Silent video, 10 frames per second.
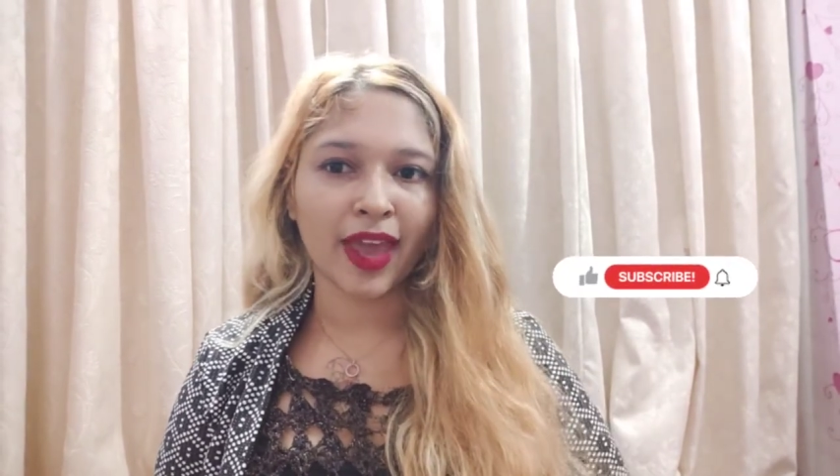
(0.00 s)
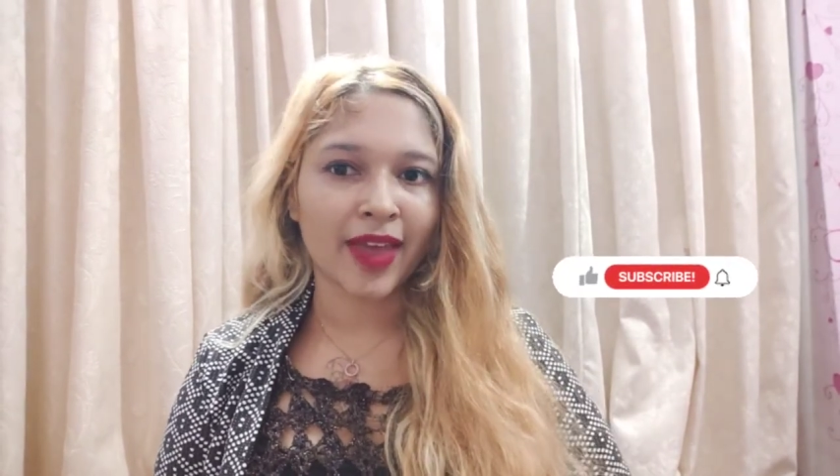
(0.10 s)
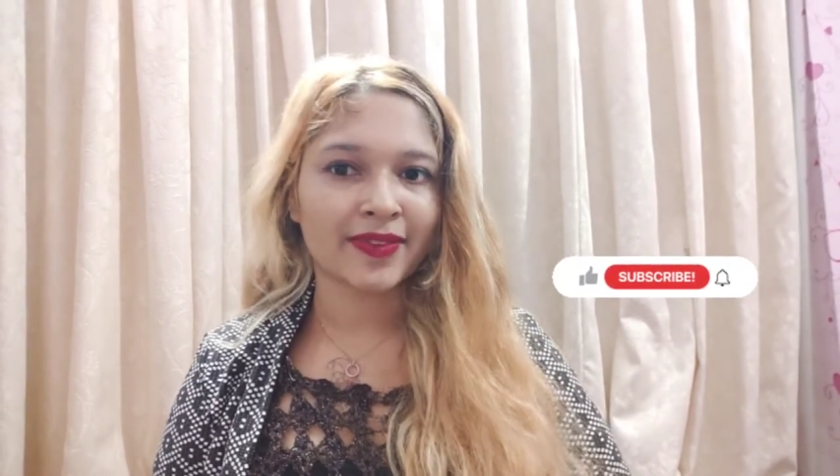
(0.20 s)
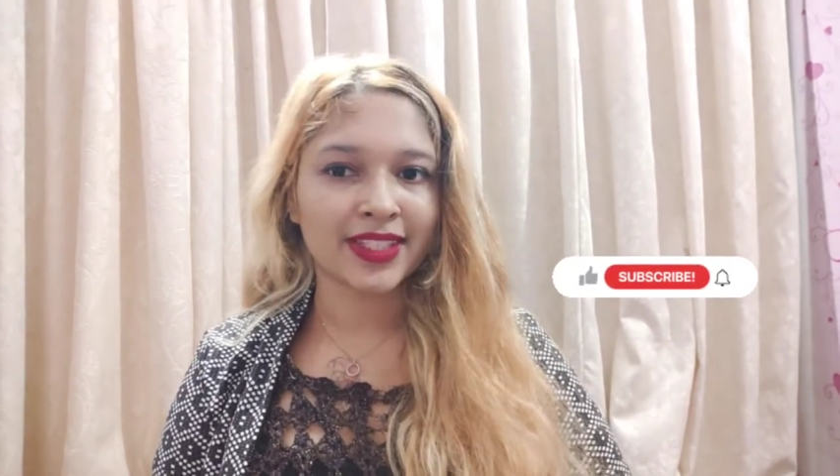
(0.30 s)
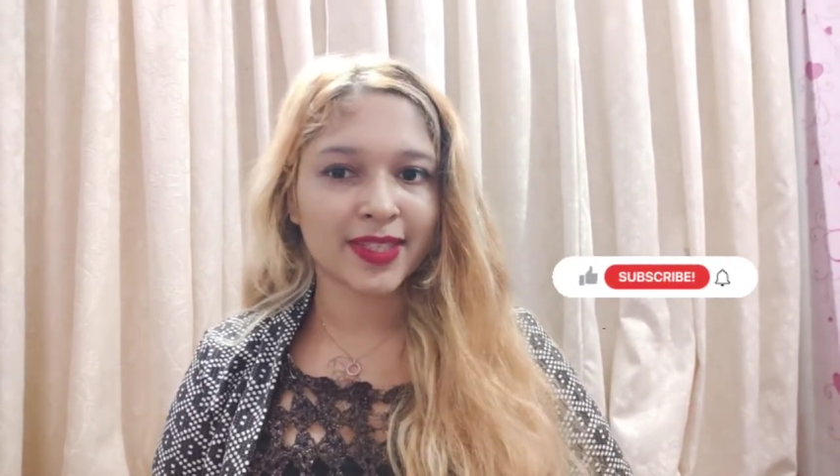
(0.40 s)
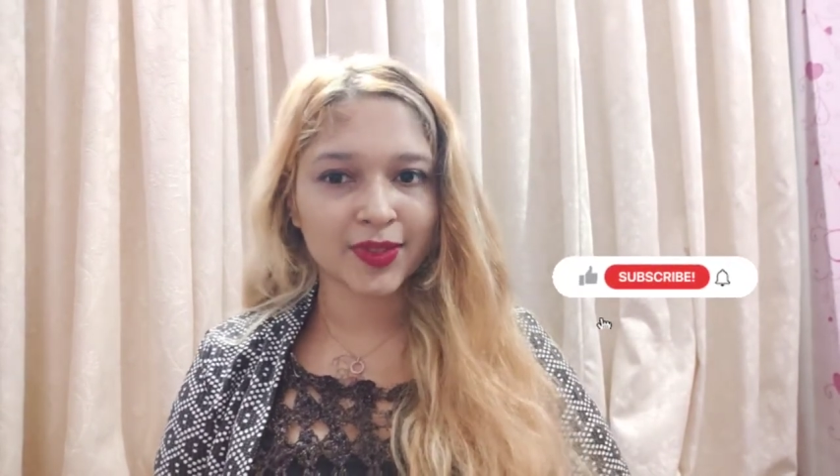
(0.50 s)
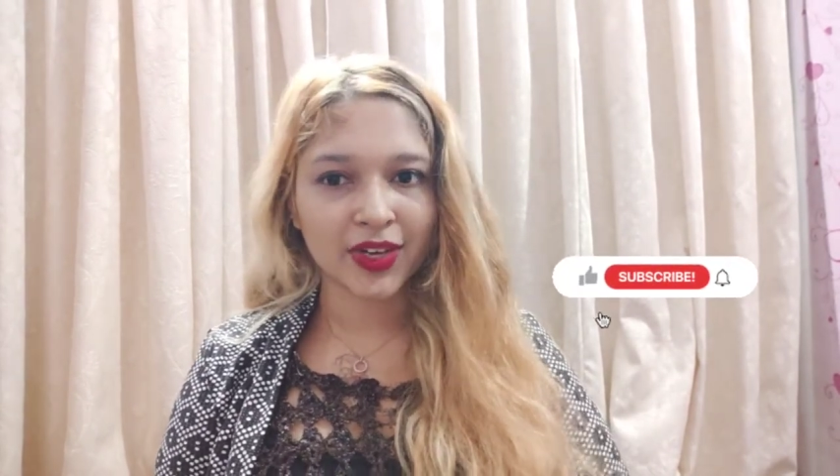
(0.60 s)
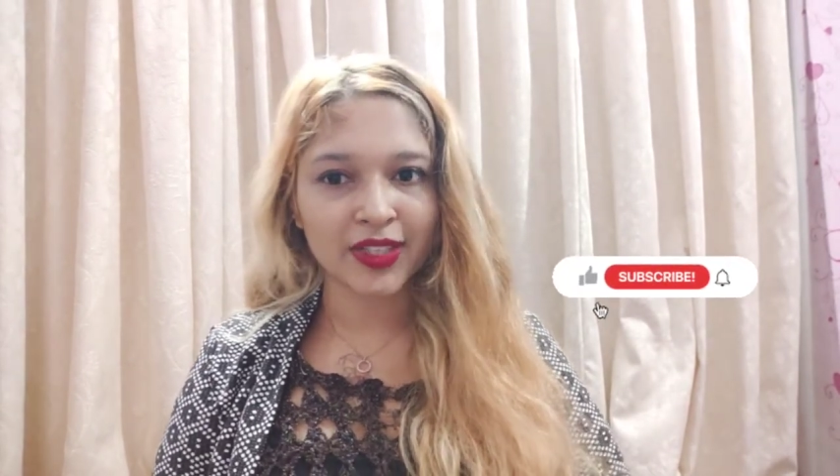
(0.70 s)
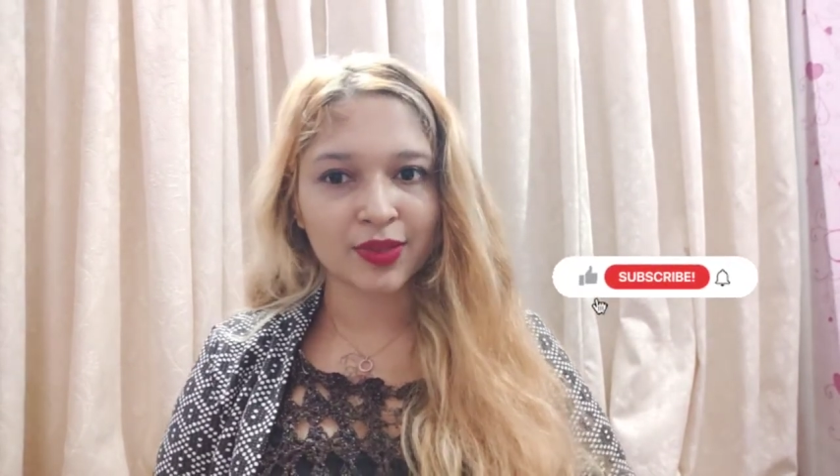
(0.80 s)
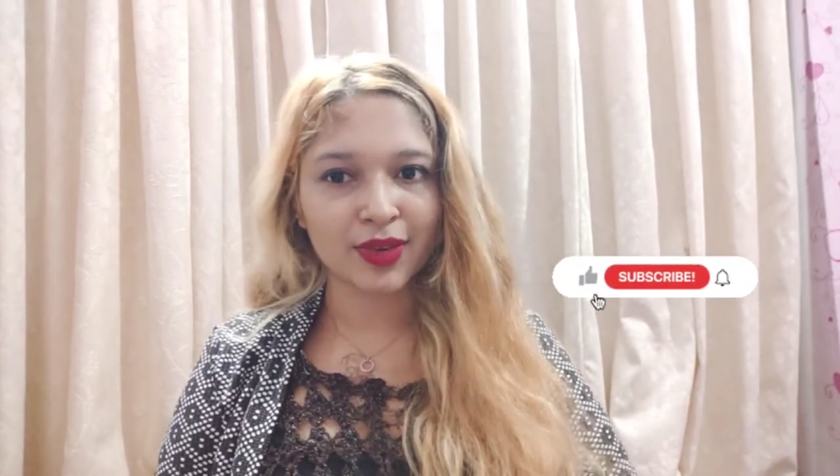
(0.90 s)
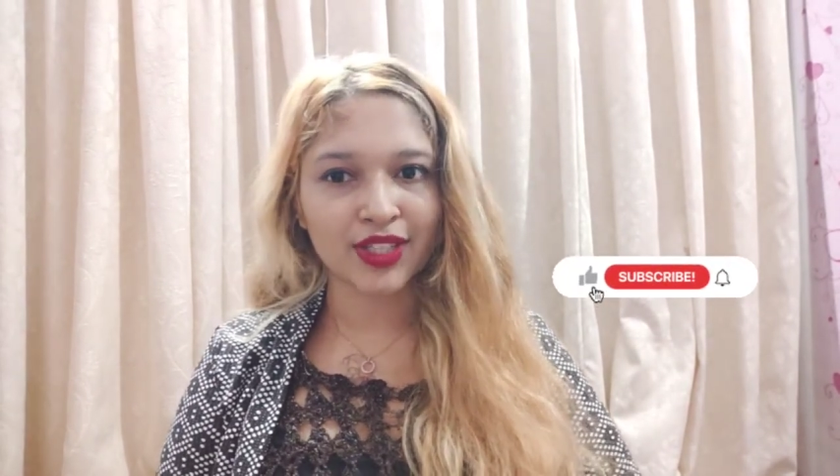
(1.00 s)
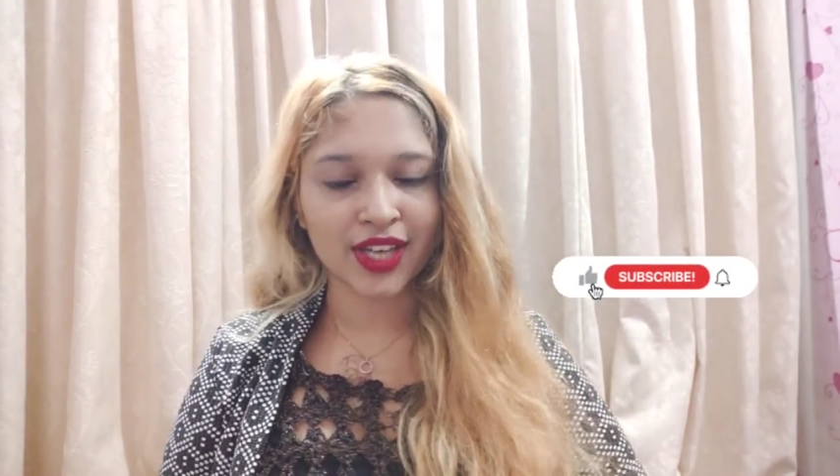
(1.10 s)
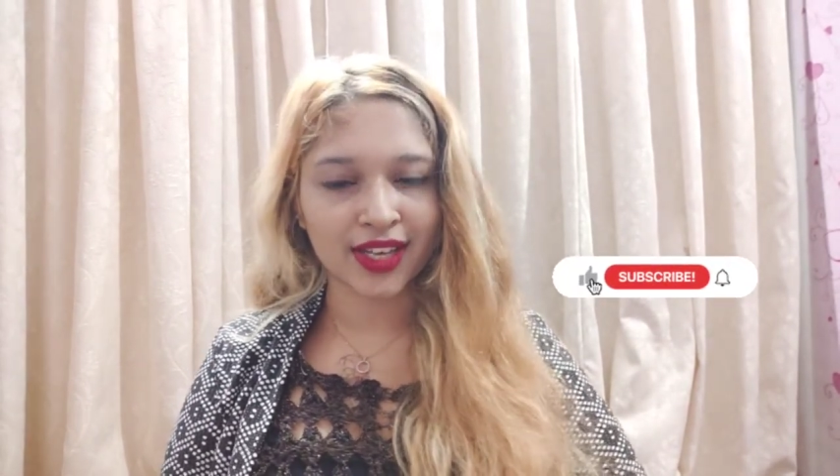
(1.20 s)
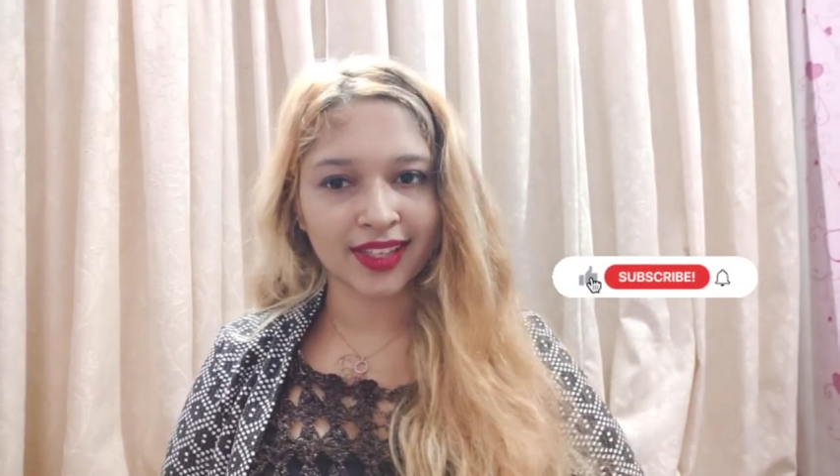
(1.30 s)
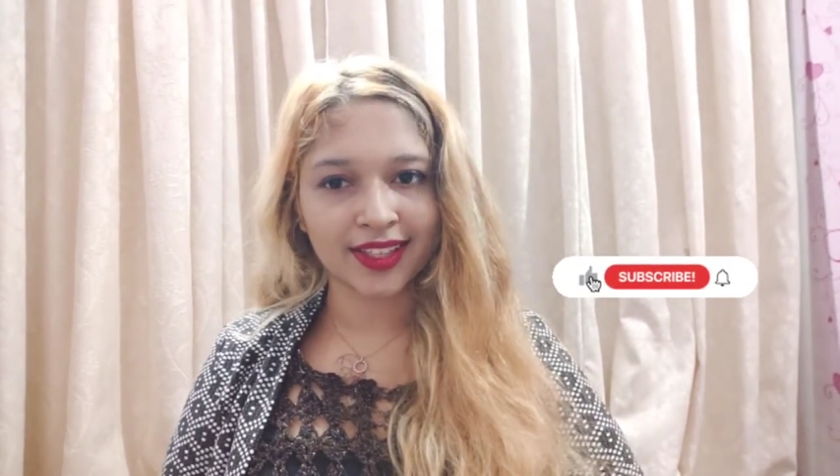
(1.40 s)
haven't subscribed to my
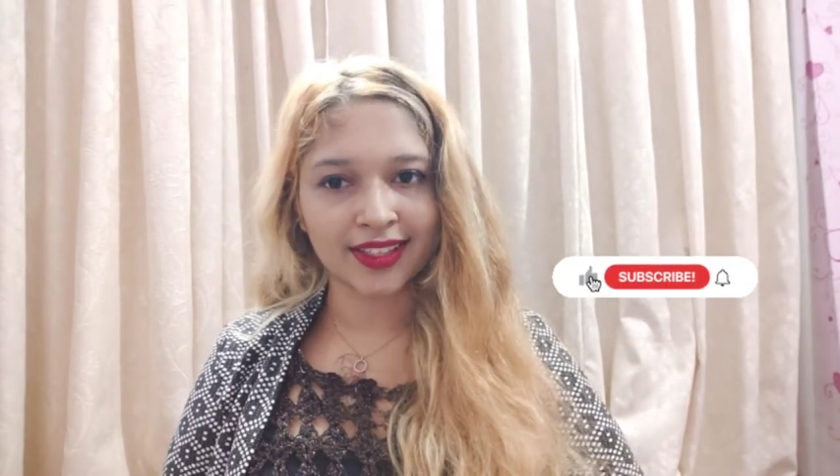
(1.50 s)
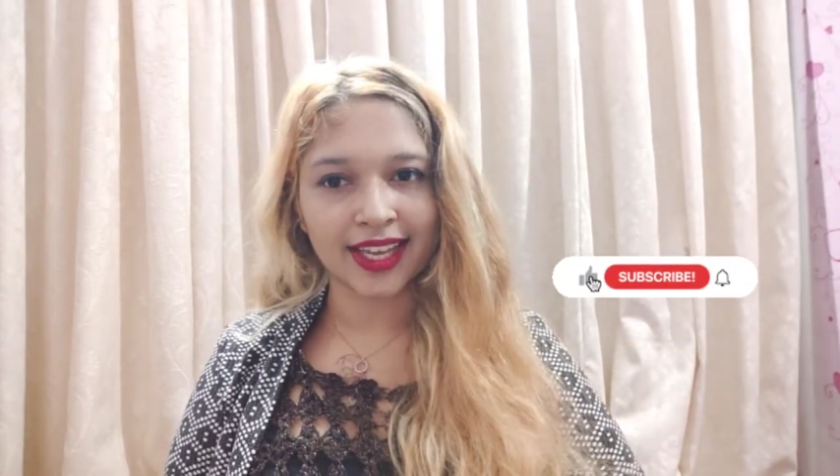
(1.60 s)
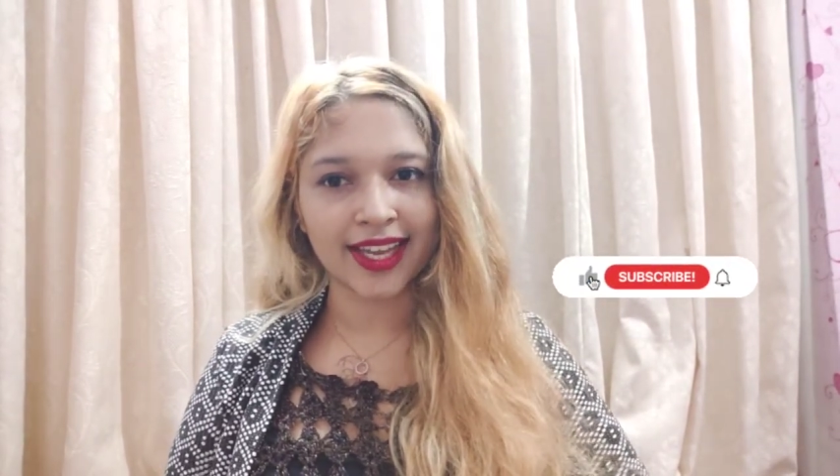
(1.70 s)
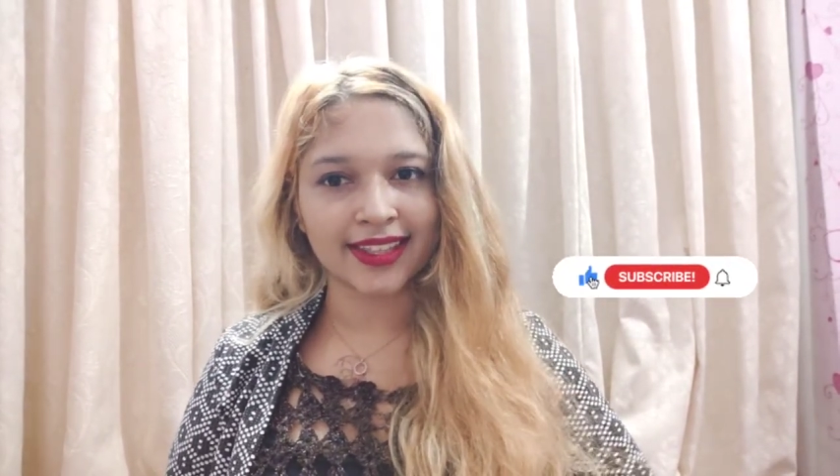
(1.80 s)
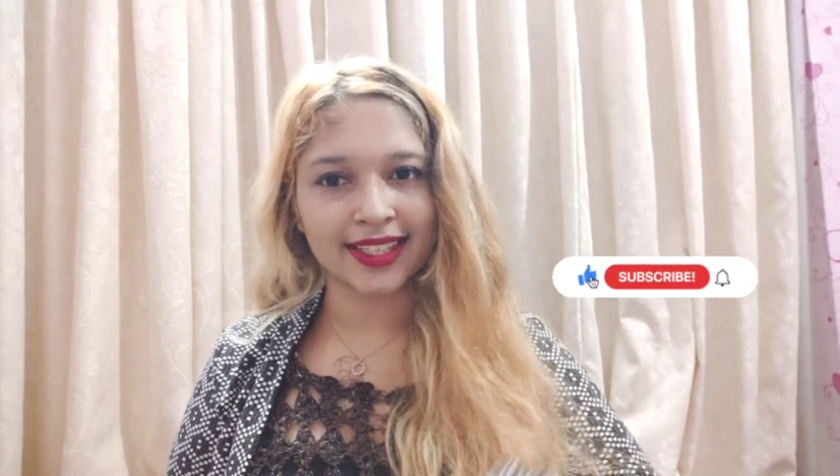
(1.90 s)
channel yet,